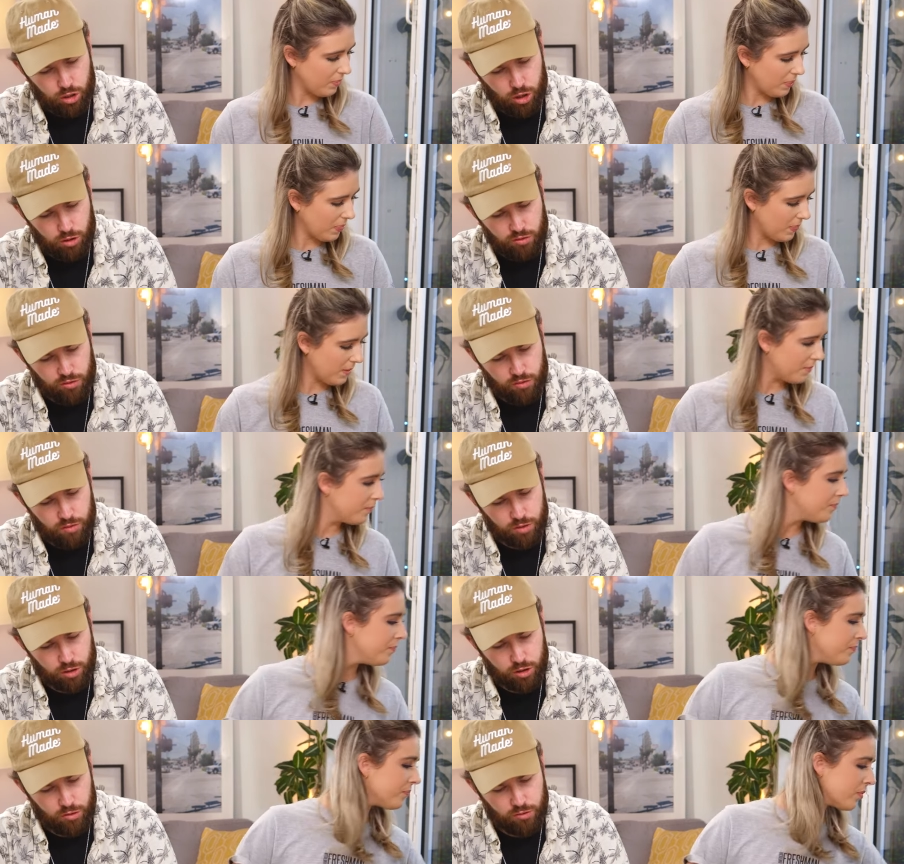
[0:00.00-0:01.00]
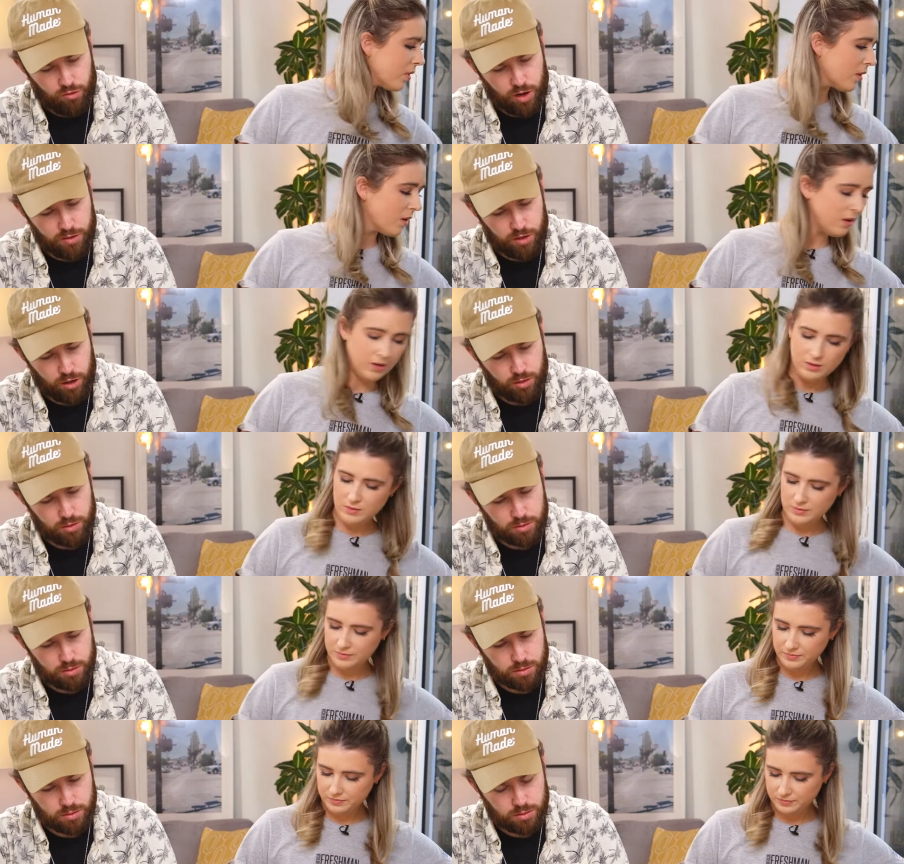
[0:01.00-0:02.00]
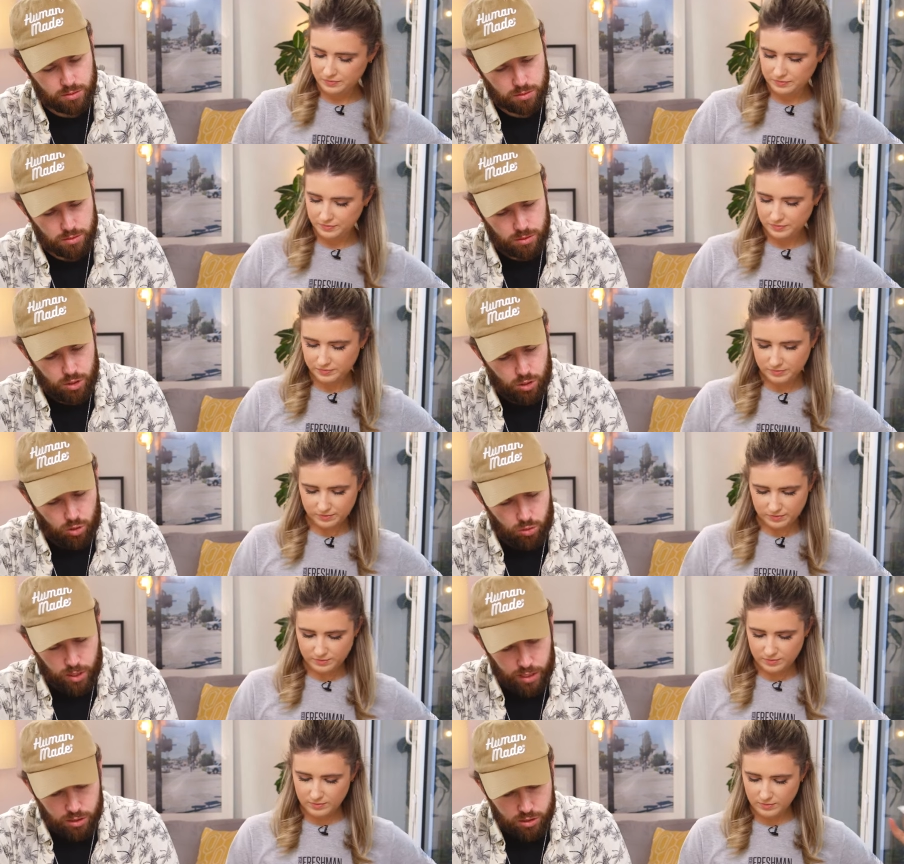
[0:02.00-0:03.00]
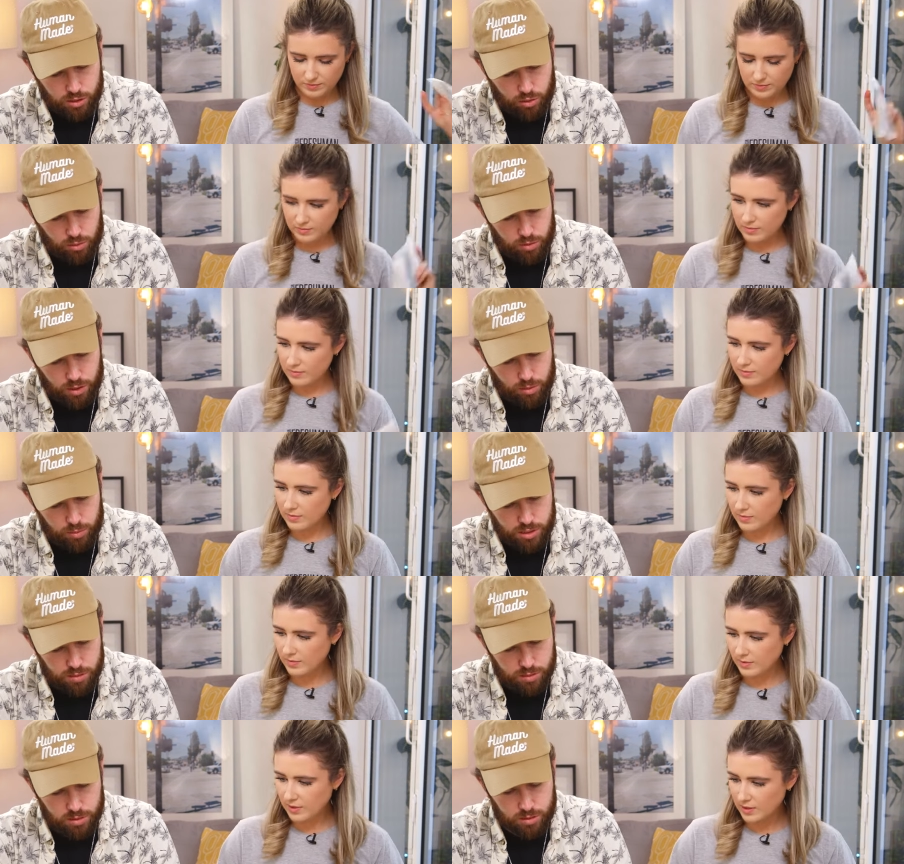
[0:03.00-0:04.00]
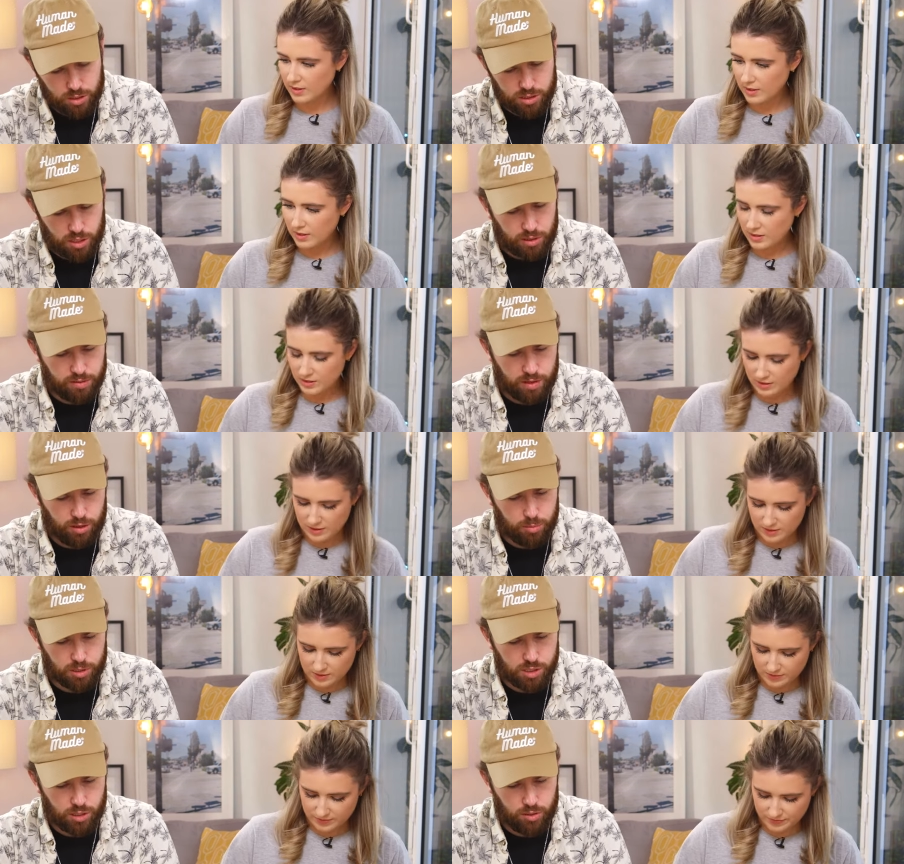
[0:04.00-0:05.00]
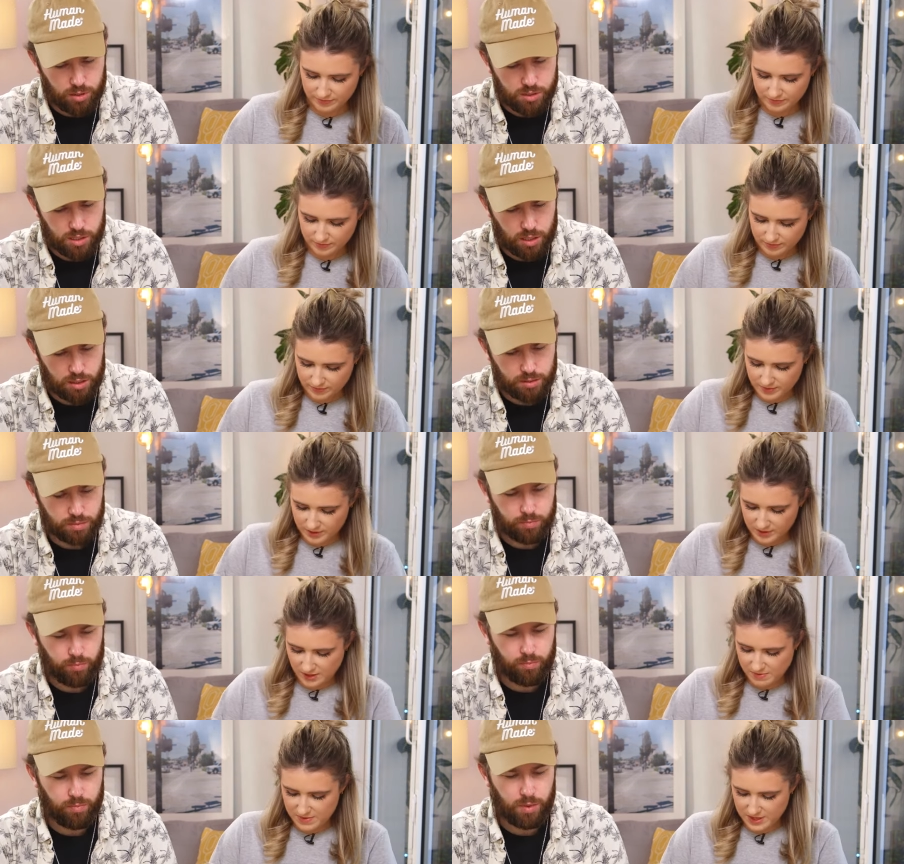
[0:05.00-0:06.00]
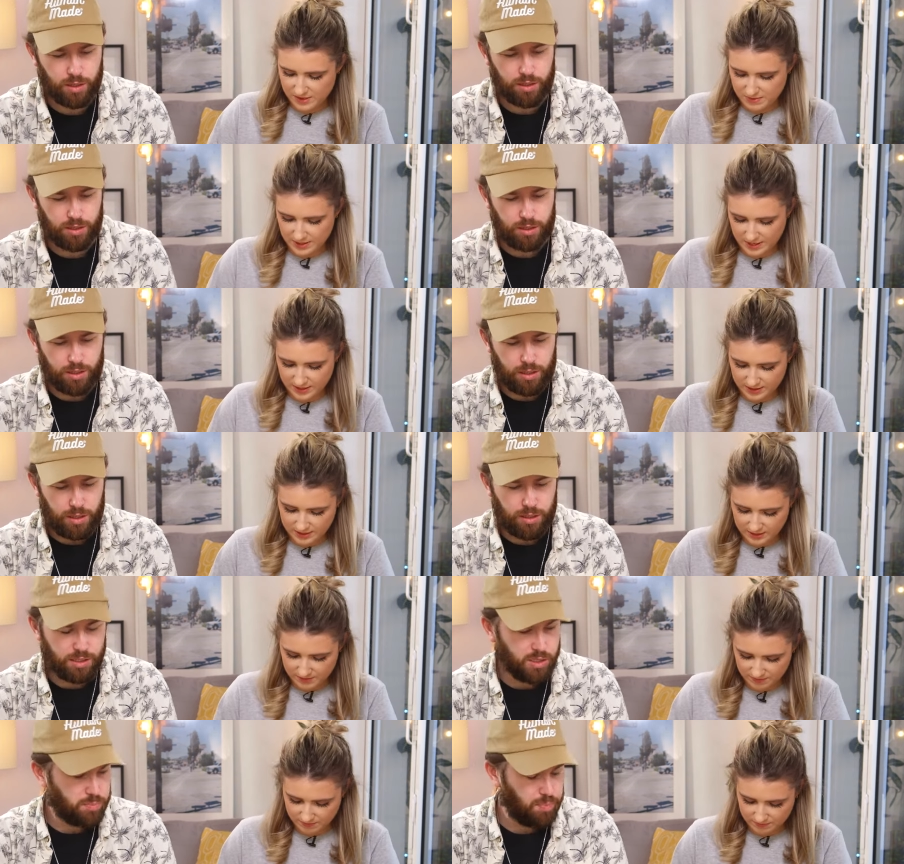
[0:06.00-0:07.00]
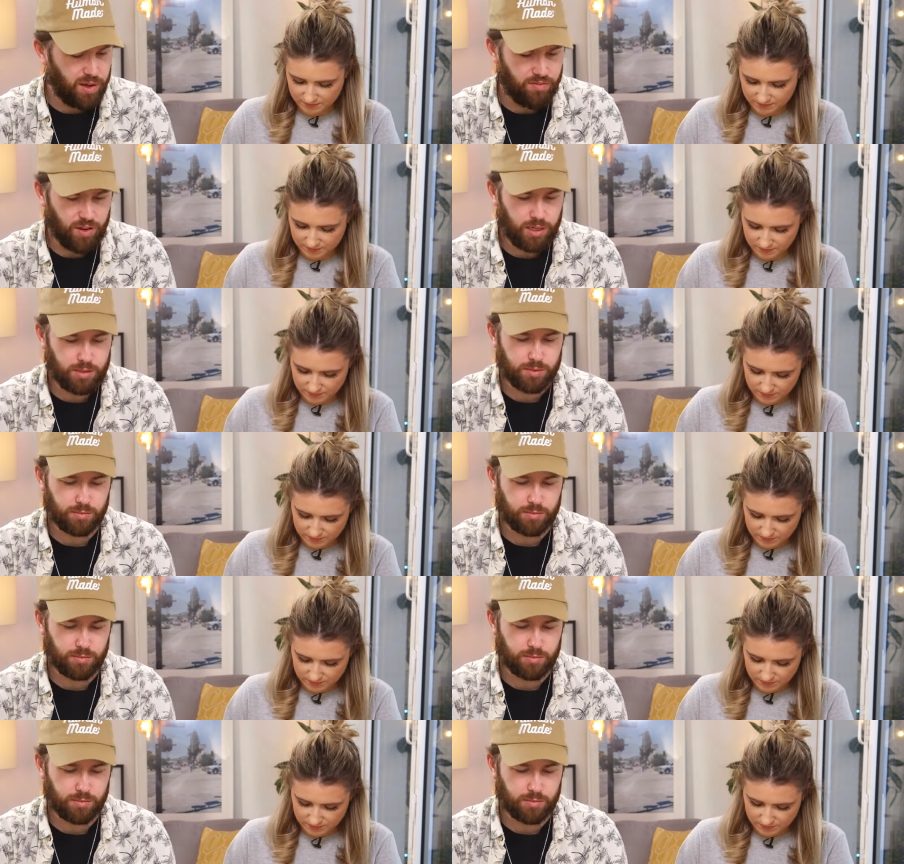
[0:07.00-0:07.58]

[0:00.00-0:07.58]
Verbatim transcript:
Speaker 1: gof- gofretto. Oh, that looks cool. That was looks like a tiramisu, doesn't it?
Speaker 2: And I've made a mess.
Speaker 1: This is Biffa.